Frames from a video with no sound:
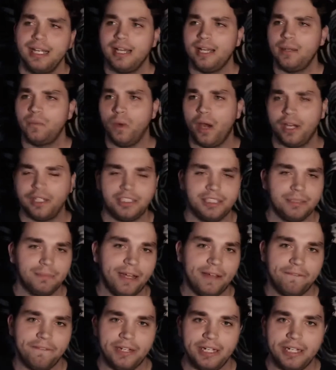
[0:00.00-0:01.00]
and watching
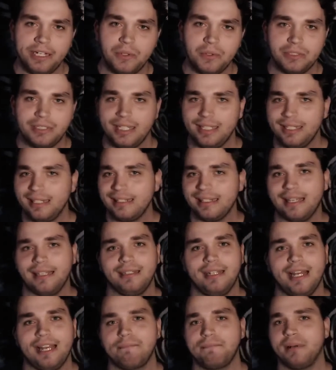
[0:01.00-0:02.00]
my videos, hitting that
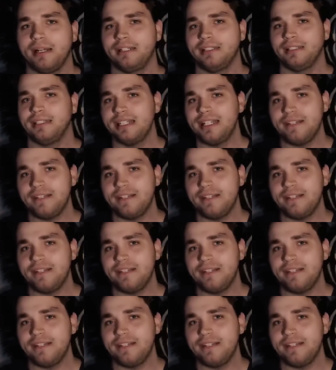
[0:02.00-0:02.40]
like button,